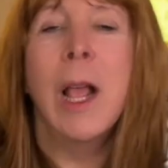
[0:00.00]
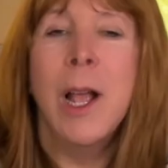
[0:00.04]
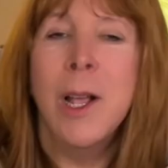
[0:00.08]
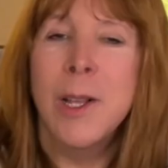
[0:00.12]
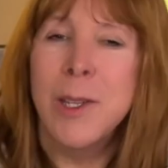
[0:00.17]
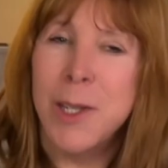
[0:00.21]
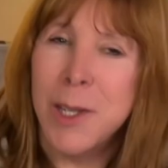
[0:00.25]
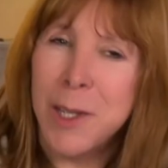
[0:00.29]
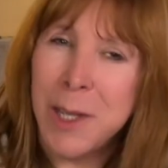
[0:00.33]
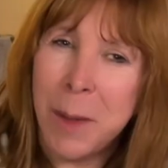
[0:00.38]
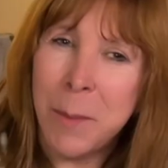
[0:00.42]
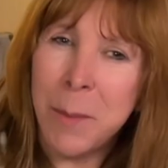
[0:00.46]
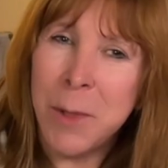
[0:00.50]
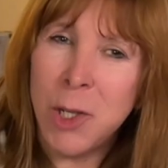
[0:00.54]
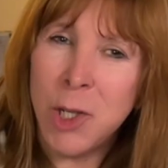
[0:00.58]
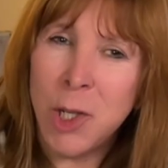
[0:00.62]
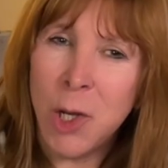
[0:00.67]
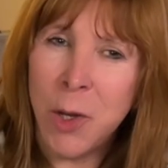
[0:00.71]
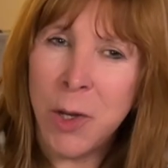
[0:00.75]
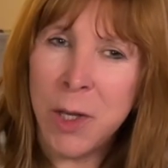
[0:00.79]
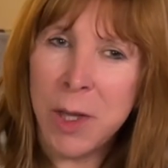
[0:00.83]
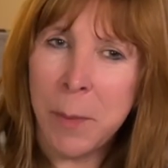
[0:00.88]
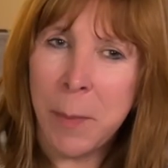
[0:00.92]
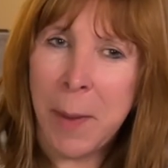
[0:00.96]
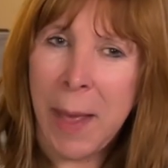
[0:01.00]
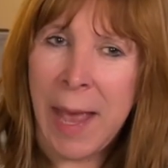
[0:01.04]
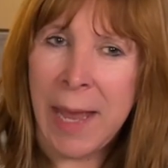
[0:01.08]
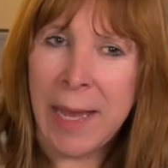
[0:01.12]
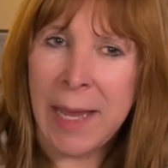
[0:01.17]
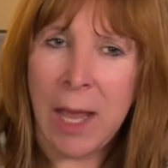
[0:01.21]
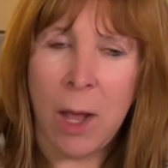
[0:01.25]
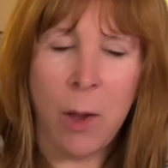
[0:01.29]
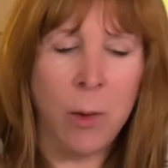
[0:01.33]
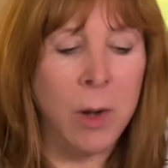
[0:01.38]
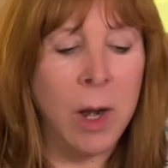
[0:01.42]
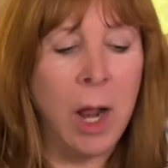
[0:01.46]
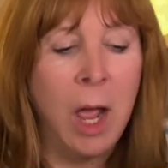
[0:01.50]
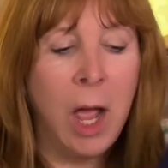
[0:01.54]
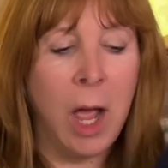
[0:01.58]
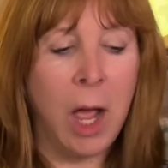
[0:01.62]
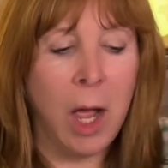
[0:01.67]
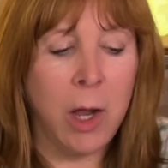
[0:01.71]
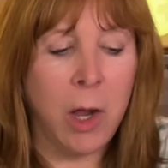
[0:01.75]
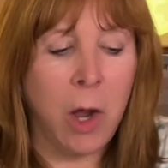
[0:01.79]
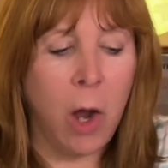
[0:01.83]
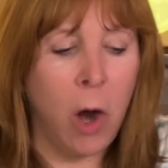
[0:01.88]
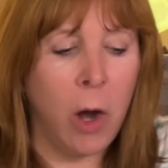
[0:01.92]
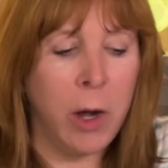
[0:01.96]
So let me show you the packout. A
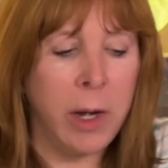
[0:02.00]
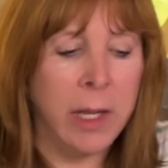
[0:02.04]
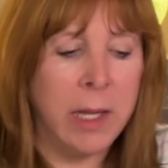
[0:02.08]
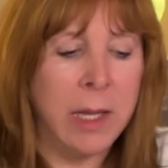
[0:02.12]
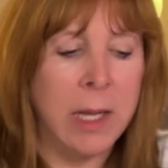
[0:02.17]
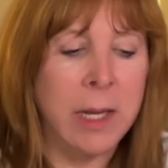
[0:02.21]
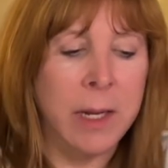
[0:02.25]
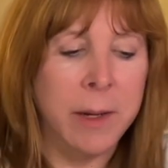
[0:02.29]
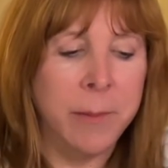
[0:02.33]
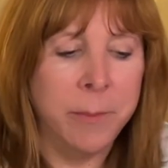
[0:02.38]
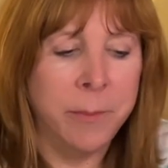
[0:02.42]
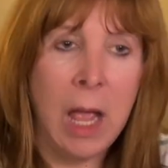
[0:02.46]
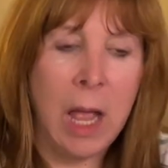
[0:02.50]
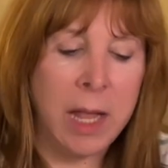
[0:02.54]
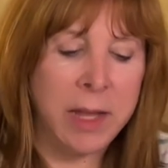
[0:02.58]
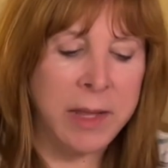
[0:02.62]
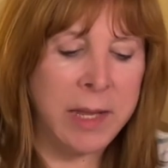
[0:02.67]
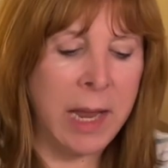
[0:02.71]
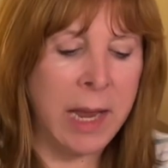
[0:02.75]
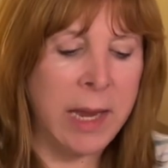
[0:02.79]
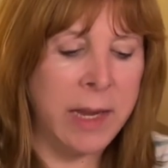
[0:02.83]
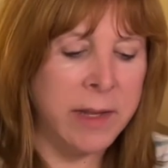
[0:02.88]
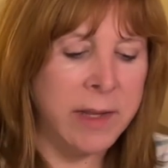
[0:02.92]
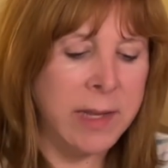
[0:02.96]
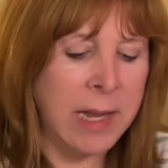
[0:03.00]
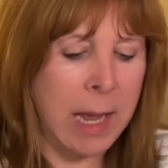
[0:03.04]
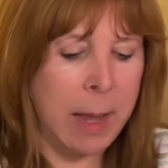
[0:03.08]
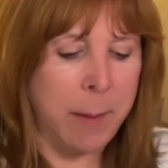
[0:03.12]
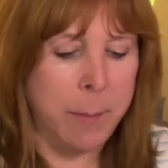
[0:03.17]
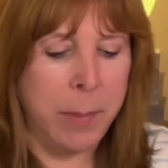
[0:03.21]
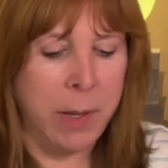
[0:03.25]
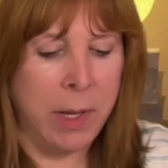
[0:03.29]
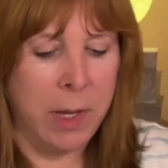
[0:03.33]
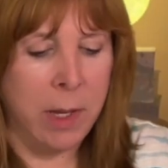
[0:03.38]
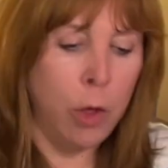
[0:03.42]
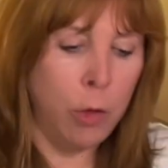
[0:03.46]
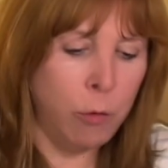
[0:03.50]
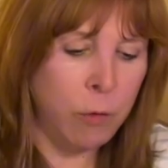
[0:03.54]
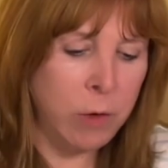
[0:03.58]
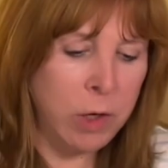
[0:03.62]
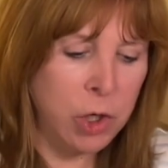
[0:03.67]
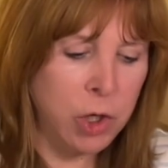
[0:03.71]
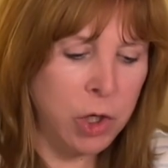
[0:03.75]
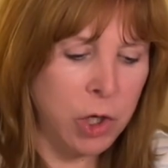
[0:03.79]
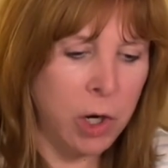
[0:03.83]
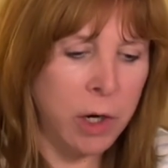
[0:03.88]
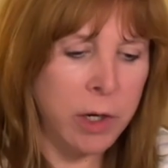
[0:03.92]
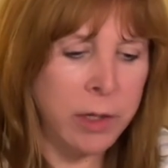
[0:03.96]
cardigan, a tank top, 3
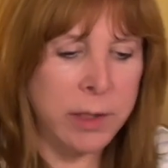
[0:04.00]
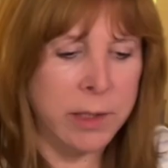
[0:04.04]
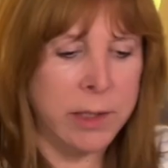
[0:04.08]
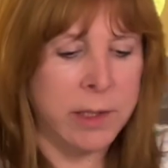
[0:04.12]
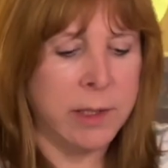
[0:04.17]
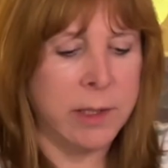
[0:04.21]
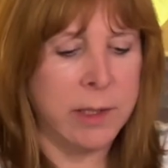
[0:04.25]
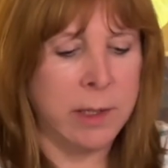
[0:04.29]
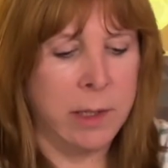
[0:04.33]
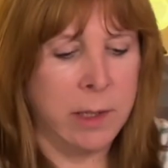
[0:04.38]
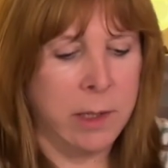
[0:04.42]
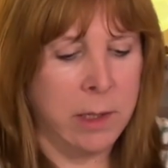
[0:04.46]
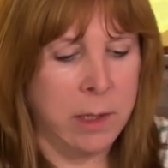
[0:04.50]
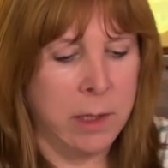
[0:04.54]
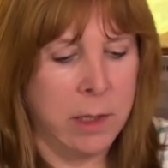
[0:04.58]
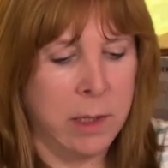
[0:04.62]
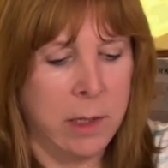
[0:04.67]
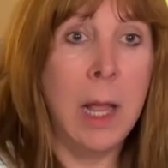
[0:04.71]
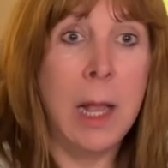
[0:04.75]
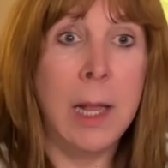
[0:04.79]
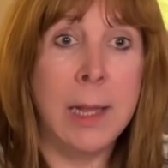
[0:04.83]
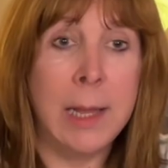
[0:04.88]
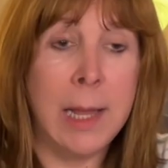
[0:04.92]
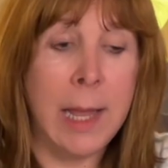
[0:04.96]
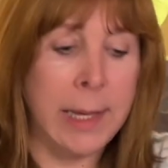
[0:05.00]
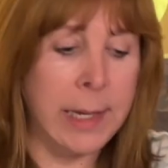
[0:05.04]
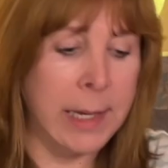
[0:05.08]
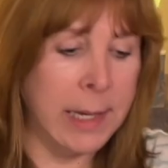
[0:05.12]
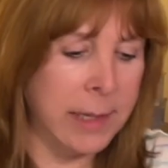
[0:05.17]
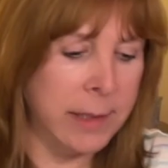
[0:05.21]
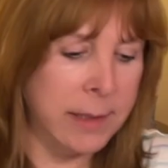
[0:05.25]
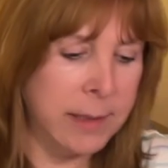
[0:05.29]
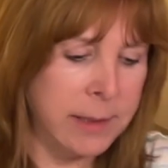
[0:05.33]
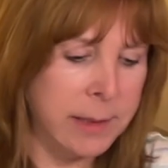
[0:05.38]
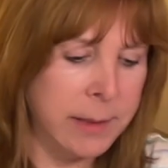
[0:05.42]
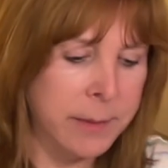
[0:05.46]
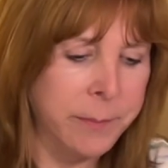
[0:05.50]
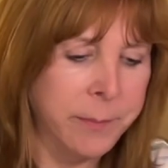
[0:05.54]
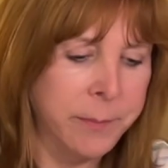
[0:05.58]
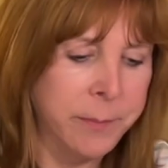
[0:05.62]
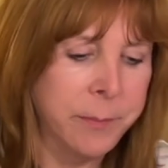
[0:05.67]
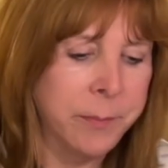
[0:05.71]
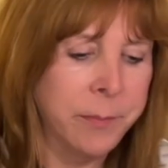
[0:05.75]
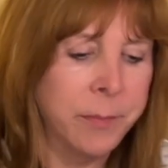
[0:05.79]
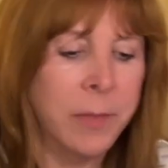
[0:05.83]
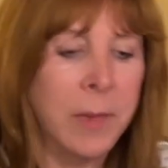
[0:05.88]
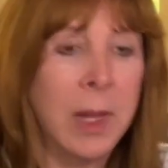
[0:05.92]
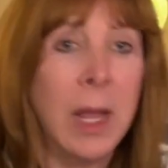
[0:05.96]
shirts, leggings,
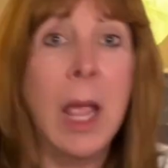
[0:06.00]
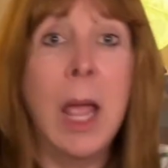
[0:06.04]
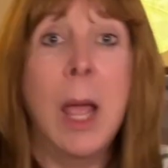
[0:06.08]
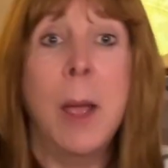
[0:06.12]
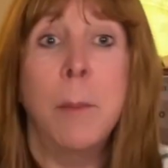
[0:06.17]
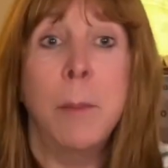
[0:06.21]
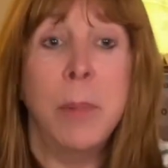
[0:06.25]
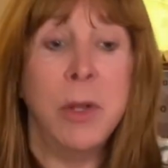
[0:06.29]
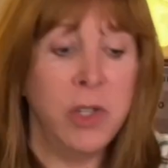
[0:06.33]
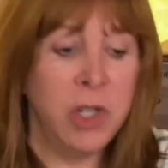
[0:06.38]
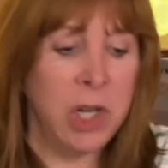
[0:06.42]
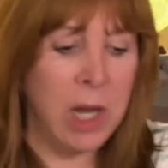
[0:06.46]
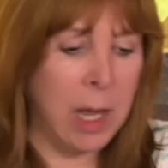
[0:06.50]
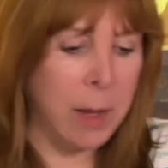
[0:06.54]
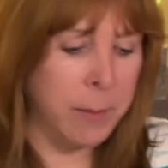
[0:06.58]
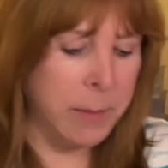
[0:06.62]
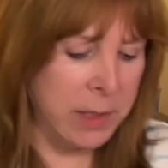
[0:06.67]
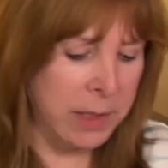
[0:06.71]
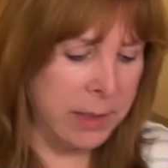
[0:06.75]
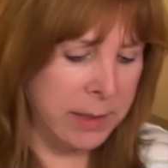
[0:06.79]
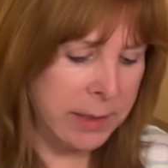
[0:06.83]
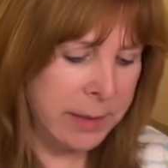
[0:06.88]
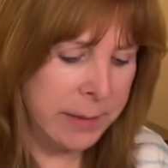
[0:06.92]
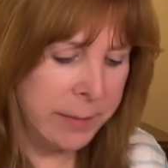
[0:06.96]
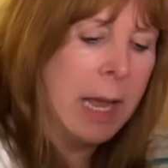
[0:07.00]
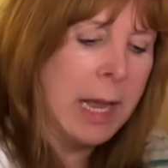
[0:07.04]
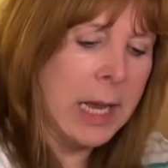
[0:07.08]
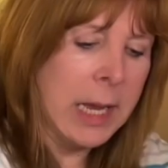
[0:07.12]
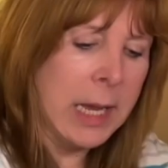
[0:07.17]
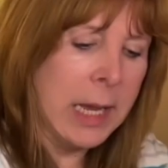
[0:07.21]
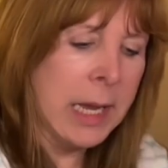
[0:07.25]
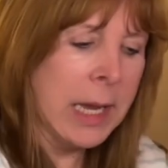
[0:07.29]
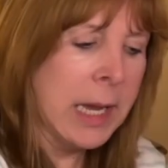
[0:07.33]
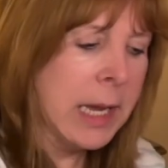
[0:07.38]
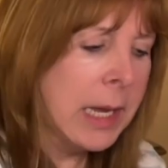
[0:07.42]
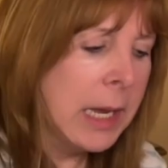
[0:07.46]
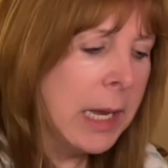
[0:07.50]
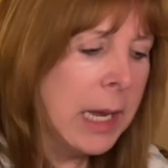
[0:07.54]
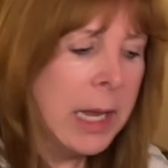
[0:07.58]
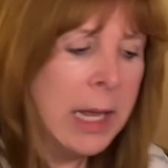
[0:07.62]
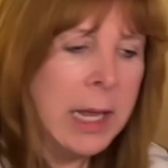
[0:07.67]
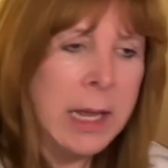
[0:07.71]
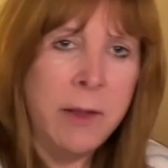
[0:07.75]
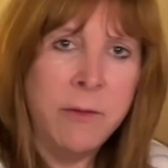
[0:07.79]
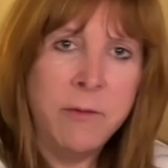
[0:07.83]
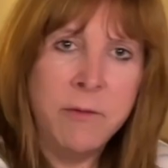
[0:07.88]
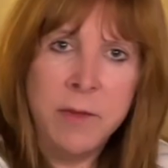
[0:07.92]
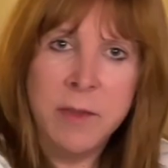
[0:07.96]
pajamas, a
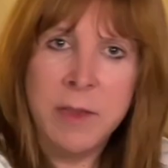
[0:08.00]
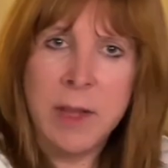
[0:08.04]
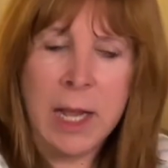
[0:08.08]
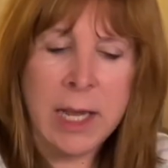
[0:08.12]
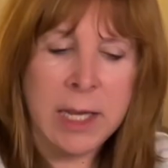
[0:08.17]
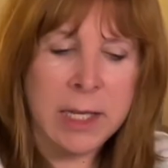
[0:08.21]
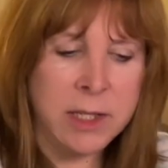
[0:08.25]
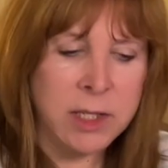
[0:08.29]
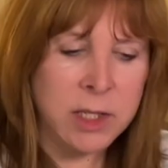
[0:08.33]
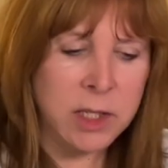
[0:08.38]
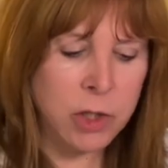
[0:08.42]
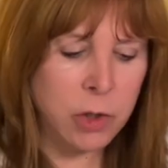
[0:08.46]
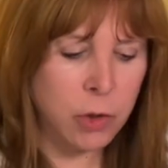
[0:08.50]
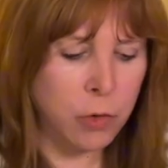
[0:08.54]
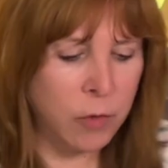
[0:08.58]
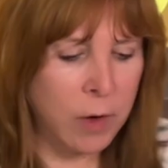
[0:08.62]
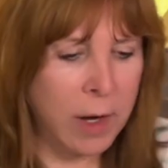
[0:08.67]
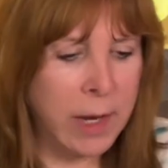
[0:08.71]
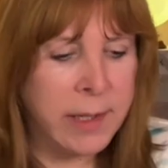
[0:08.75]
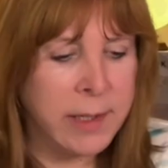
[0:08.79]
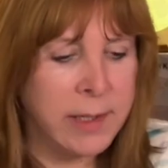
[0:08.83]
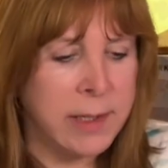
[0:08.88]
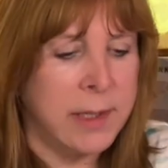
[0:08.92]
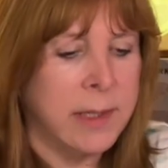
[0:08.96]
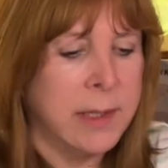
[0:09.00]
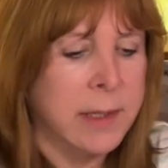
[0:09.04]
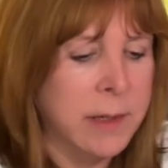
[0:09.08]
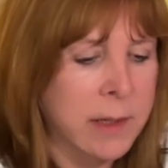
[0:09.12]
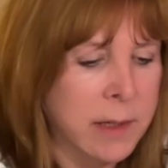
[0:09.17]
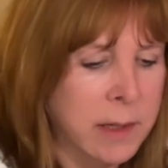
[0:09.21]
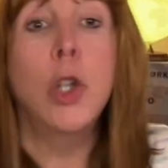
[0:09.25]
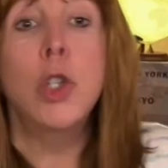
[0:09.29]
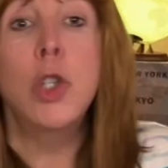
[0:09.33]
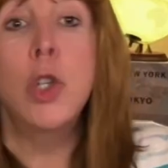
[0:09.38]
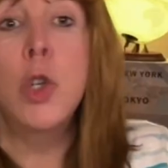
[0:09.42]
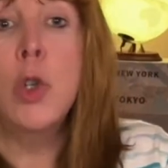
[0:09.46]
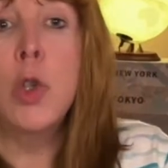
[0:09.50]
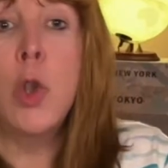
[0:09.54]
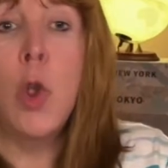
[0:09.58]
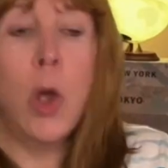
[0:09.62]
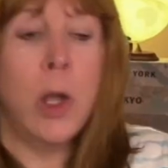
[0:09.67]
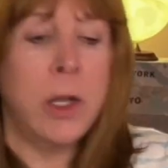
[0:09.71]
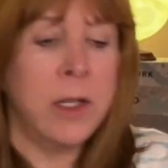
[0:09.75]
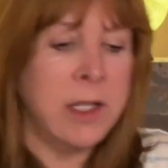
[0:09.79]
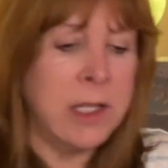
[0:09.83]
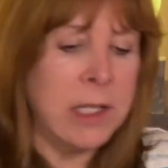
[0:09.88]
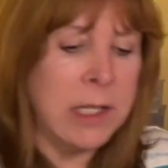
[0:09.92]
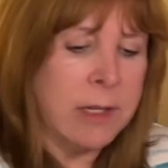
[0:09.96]
nice dress, 2
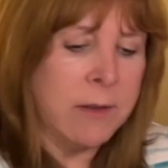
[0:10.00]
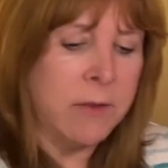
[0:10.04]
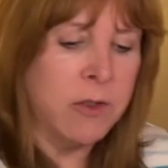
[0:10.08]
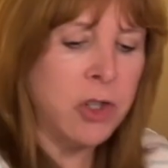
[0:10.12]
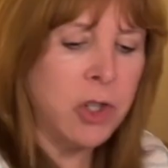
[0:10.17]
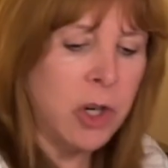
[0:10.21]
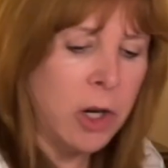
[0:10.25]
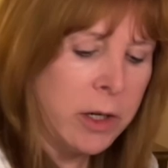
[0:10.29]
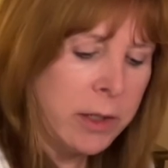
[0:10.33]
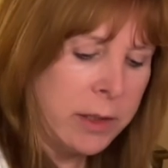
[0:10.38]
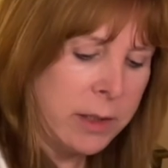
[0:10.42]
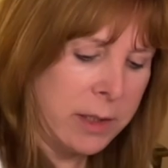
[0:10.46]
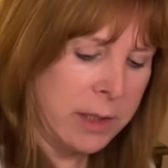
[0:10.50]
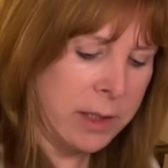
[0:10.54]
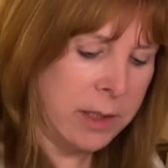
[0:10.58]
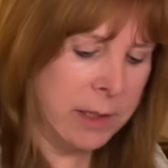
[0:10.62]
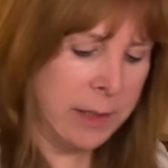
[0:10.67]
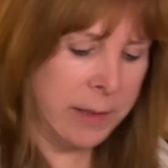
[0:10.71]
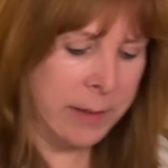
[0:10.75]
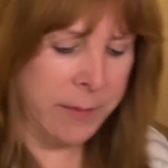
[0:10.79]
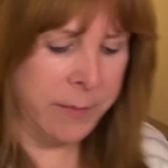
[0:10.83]
long sleeve shirts,